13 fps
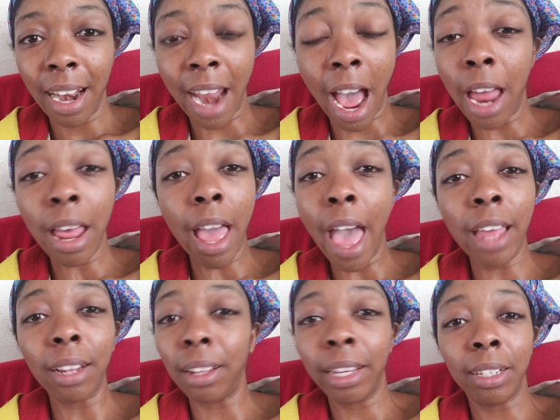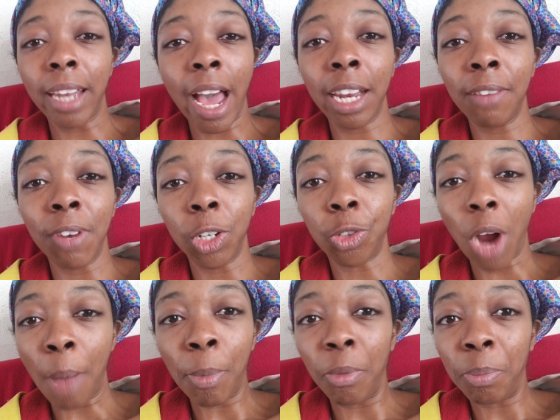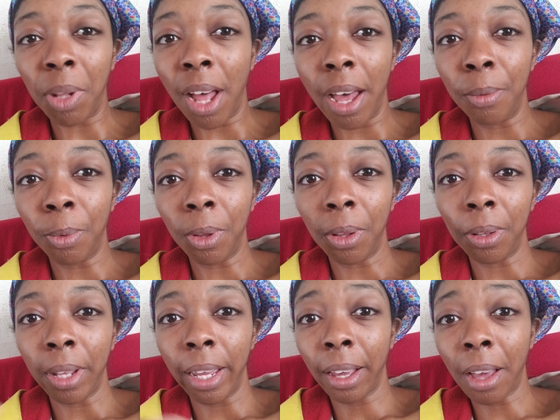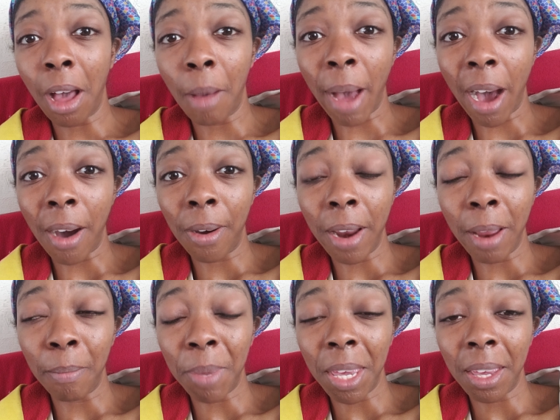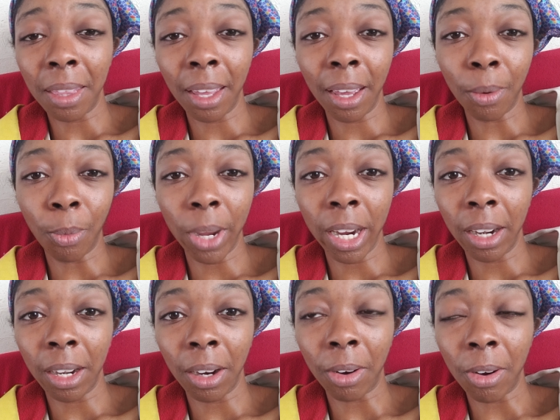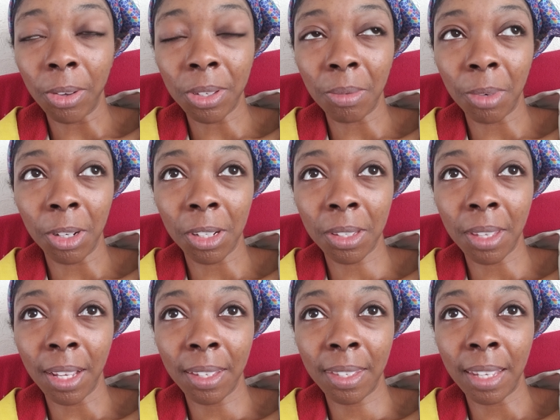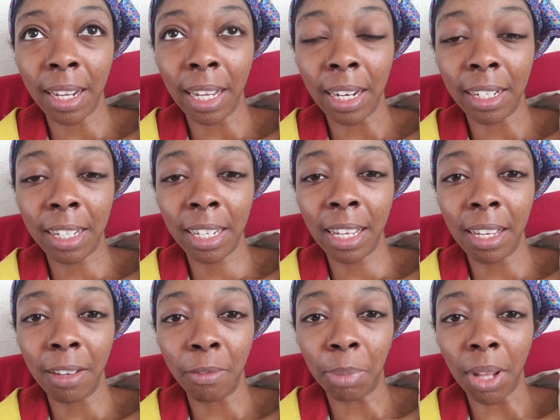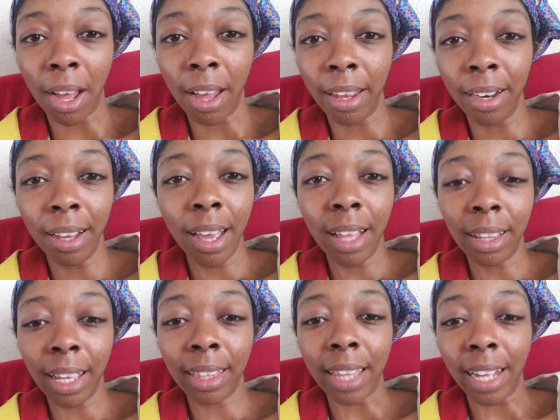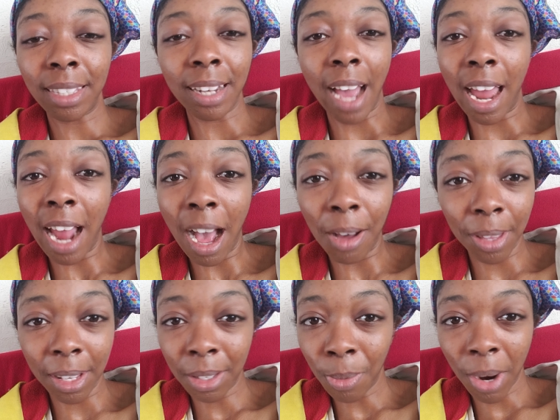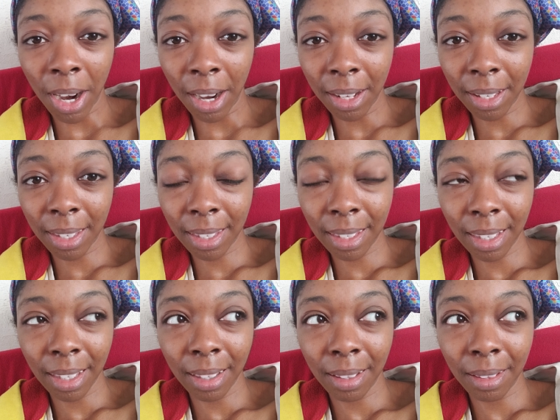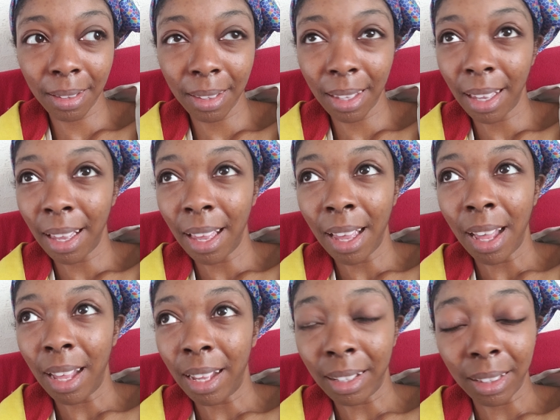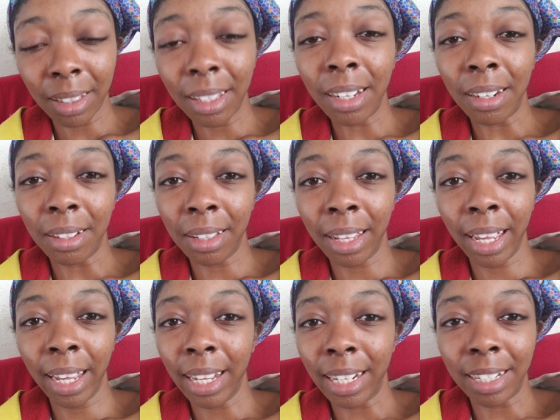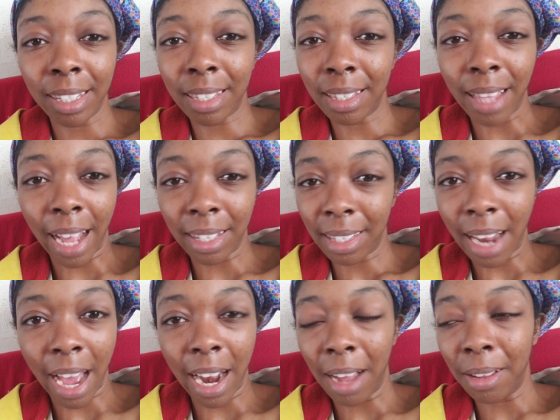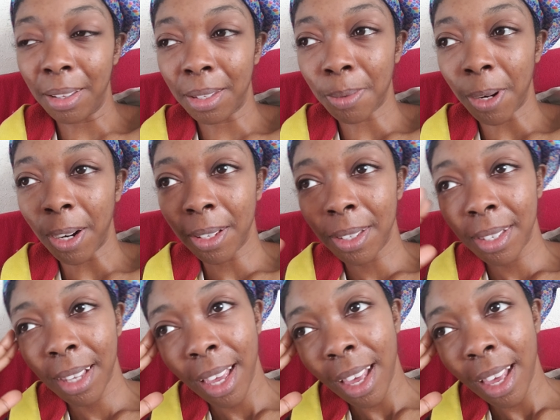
not like not even a drop of blood will like come out and be like weird and gross and we're just like sitting in a tea of blood like that's not how this works literally it just that's not how this works